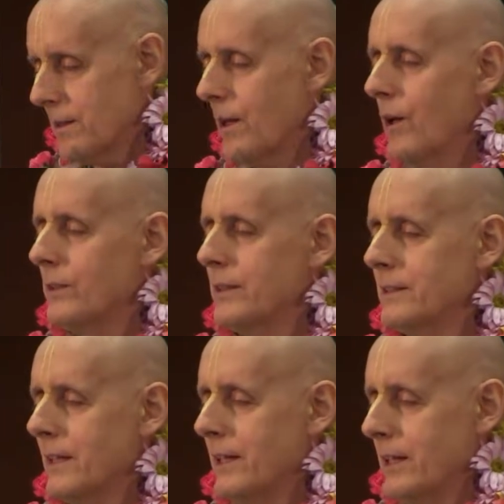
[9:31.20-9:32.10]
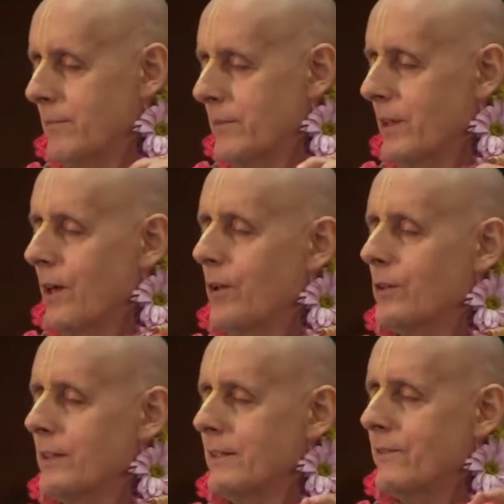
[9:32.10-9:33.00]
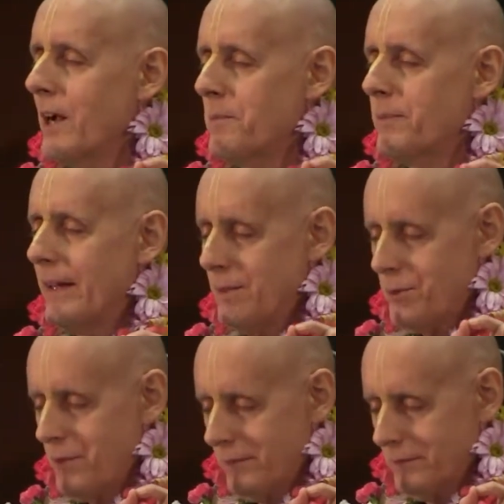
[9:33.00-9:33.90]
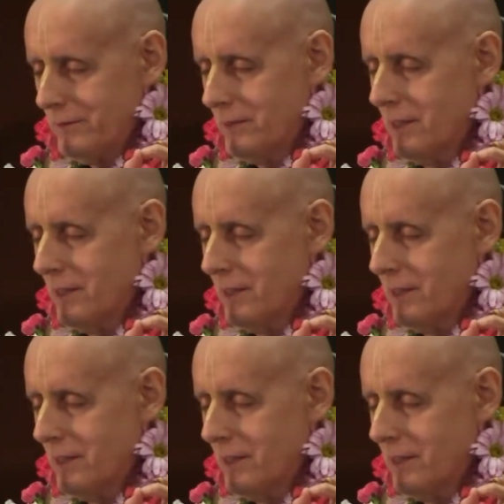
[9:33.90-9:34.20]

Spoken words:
The holy name, the holy vibration